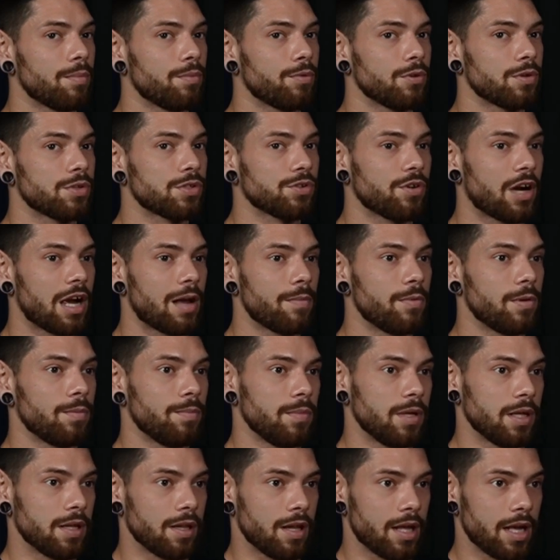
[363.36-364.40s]
prescribing
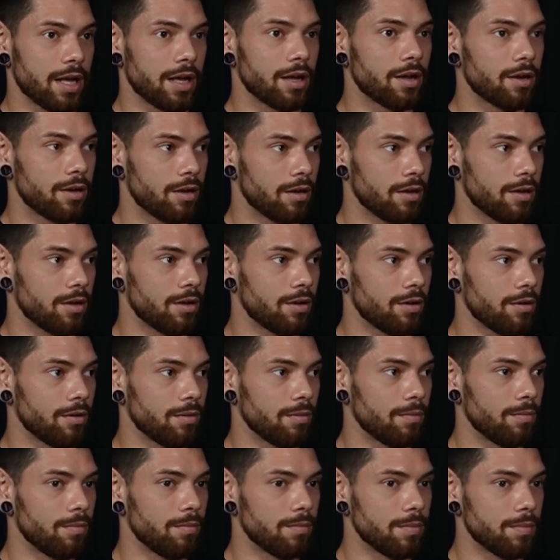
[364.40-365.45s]
me like
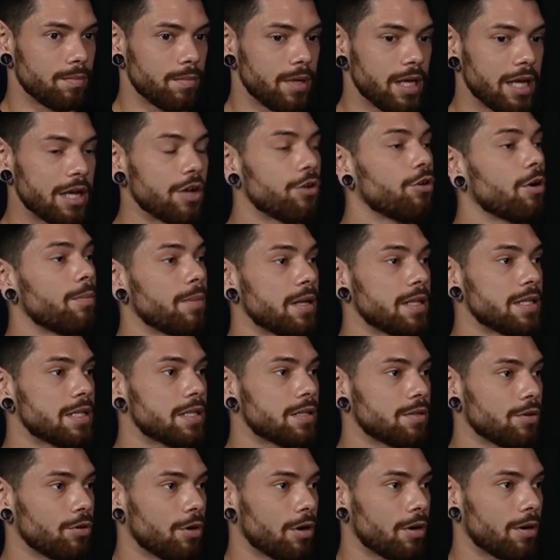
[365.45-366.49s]

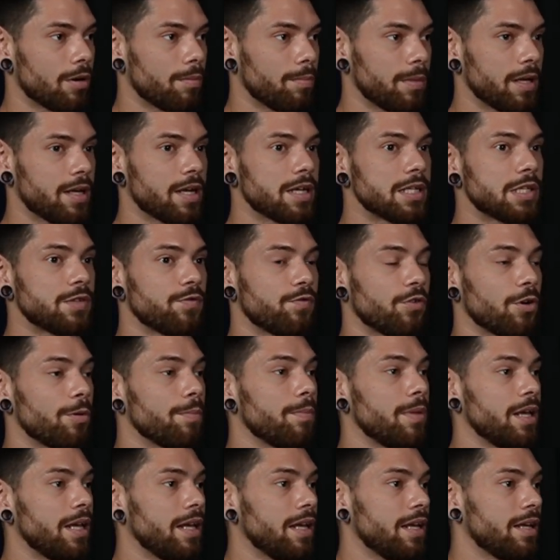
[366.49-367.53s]
increments, or because for
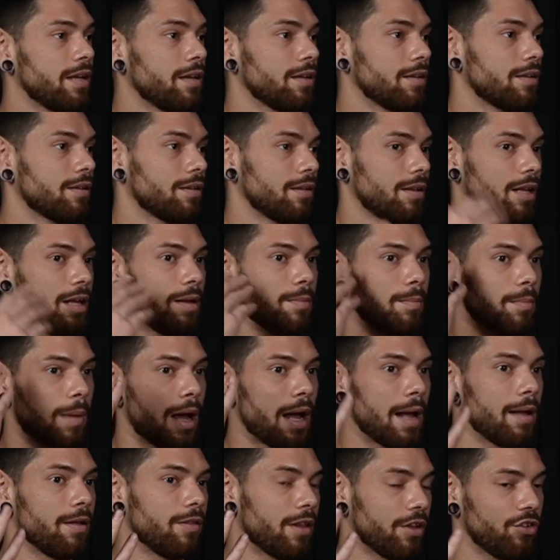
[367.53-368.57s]
me, in
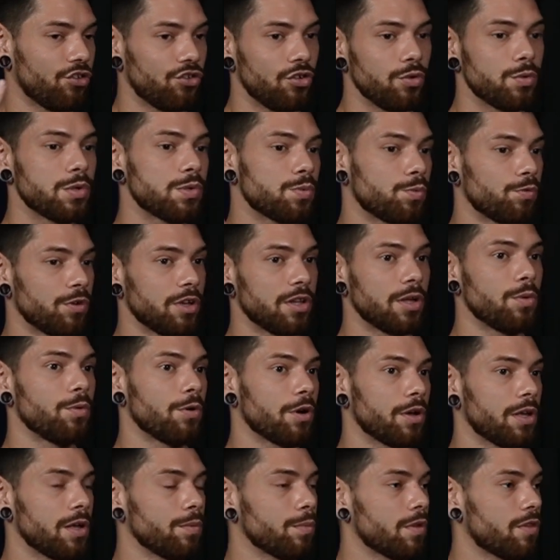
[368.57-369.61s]
my, like, she was really
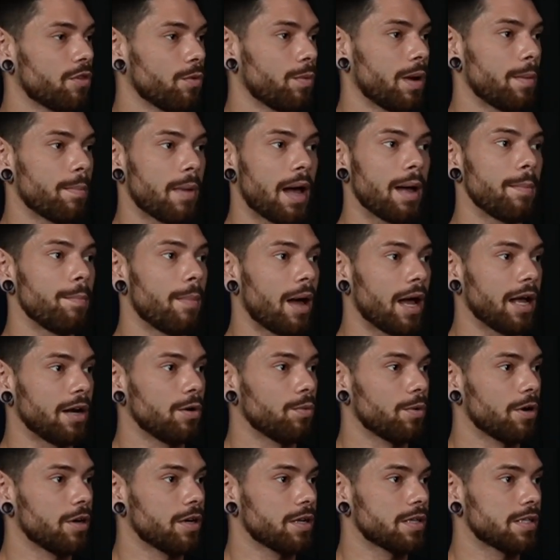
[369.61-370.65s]
working with the way my mind
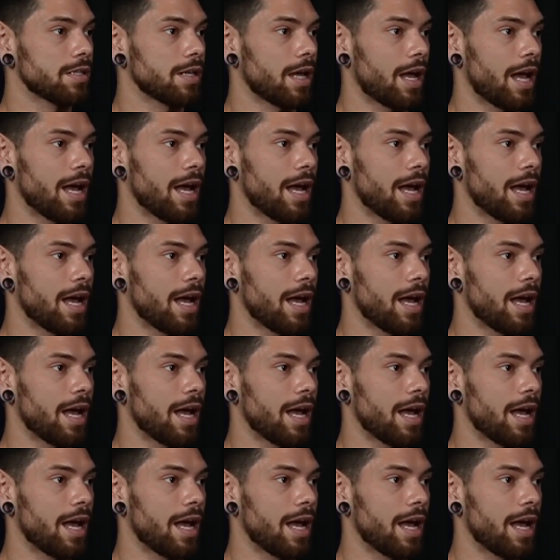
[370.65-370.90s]
works.